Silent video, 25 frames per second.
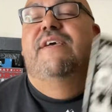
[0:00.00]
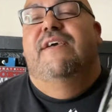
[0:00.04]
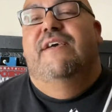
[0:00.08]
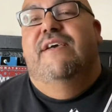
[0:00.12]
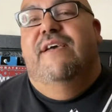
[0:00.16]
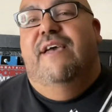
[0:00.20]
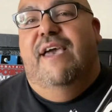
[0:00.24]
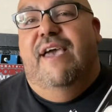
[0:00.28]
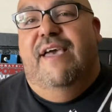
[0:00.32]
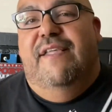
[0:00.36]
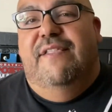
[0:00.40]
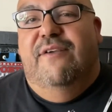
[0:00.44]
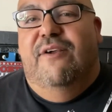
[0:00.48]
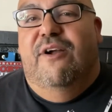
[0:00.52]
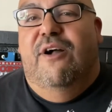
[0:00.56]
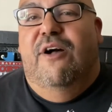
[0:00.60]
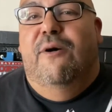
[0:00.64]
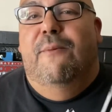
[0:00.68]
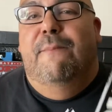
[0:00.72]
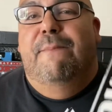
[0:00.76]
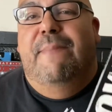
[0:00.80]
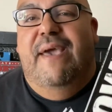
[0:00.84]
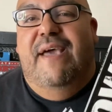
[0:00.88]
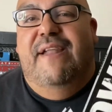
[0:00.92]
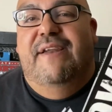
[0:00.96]
and they're
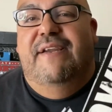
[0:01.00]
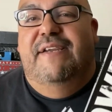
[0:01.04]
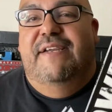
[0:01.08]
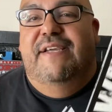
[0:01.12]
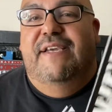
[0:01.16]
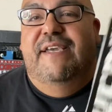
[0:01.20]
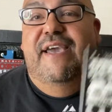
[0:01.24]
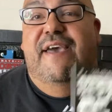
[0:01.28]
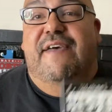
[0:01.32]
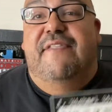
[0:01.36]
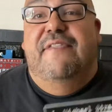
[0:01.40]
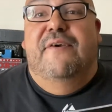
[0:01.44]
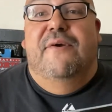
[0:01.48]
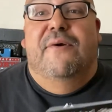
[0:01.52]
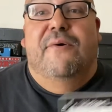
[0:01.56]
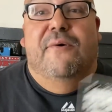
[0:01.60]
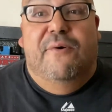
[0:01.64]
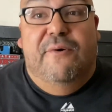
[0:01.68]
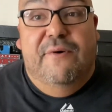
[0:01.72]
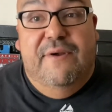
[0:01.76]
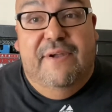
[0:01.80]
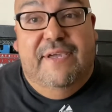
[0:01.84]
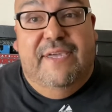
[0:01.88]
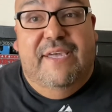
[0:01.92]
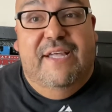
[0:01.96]
all banding together
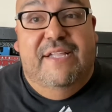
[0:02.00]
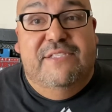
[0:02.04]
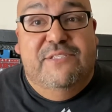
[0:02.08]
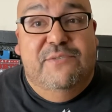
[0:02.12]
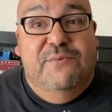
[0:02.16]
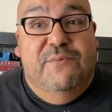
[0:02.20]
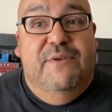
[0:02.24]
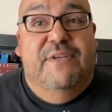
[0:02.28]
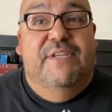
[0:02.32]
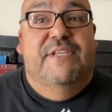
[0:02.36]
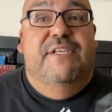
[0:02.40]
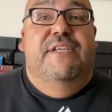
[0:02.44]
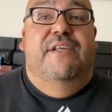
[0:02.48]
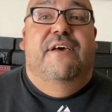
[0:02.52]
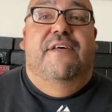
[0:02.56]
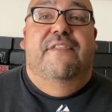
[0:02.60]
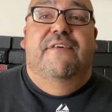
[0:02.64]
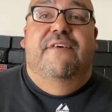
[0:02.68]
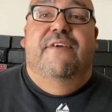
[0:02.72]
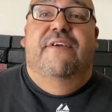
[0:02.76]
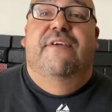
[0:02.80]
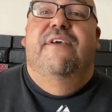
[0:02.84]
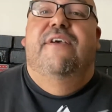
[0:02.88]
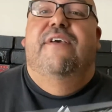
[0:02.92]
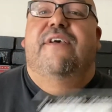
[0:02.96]
or against one
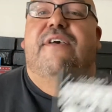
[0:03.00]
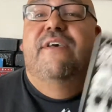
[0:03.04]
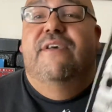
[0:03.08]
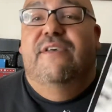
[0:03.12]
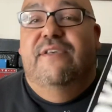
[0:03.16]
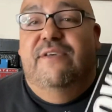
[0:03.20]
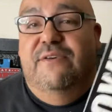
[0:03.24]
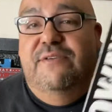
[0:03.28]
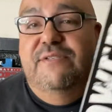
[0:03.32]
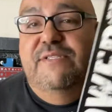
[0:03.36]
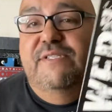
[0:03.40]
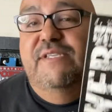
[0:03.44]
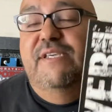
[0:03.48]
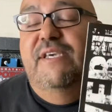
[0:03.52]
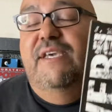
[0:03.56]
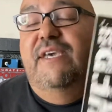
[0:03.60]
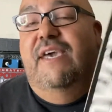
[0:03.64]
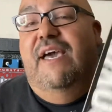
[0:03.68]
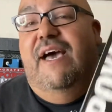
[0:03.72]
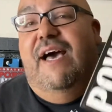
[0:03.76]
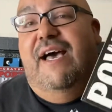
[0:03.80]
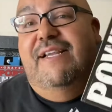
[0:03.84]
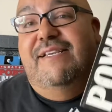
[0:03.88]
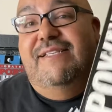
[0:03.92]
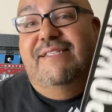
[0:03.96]
another. You'll
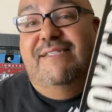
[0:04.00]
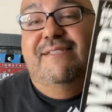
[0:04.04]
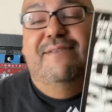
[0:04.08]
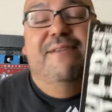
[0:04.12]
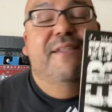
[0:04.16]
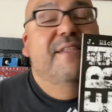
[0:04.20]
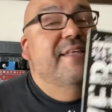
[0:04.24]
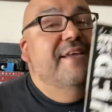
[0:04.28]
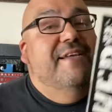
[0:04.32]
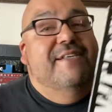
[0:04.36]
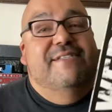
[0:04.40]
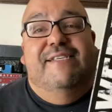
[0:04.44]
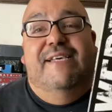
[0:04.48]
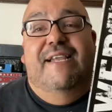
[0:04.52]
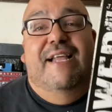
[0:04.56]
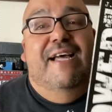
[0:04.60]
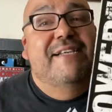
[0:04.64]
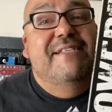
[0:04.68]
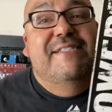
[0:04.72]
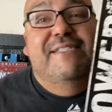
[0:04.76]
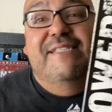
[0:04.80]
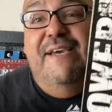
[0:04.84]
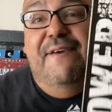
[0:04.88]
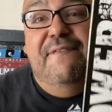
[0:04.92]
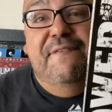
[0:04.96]
see, like I said, I
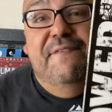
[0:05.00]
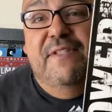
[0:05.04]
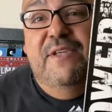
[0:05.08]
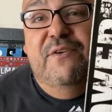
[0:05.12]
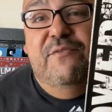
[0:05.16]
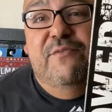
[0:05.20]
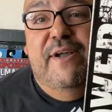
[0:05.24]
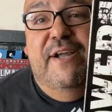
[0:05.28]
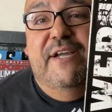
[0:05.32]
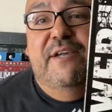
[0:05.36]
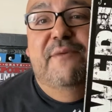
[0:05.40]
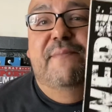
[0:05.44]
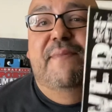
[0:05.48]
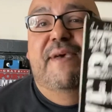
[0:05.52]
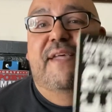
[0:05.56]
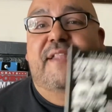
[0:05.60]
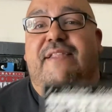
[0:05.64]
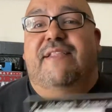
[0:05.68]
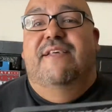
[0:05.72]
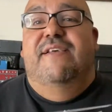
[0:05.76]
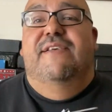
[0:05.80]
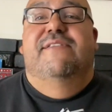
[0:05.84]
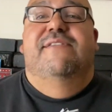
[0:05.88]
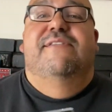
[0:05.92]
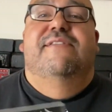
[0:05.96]
definitely recommend
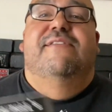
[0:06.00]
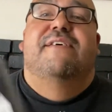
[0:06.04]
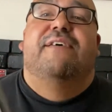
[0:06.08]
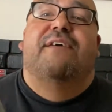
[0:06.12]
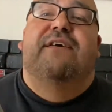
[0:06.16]
this.